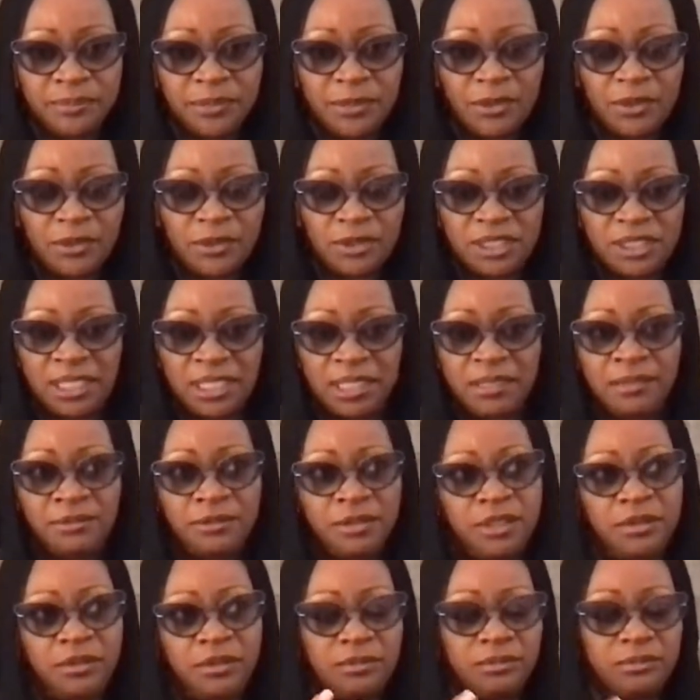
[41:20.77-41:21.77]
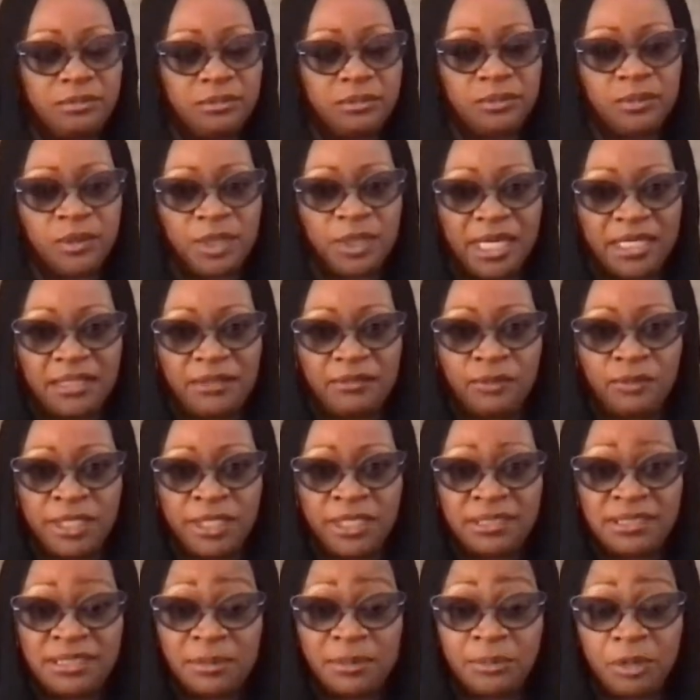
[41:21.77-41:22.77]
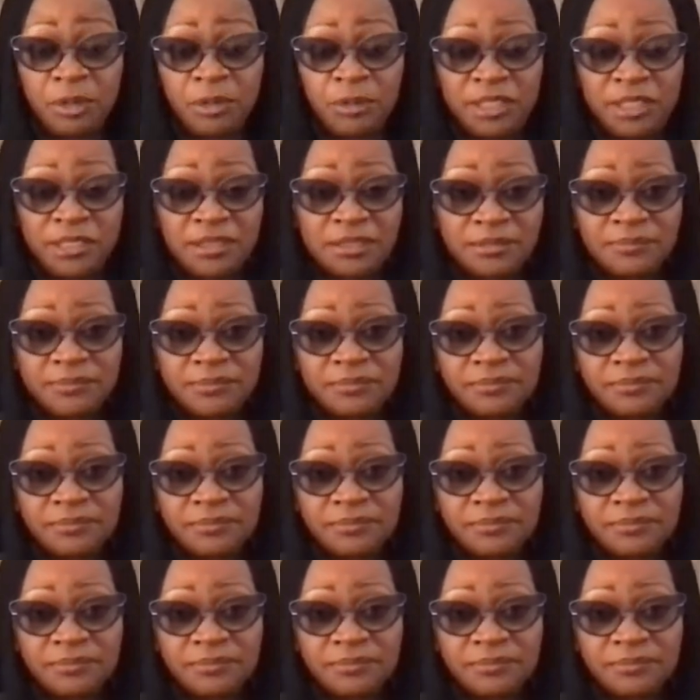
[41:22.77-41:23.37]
until, you know, we kind of went our separate ways.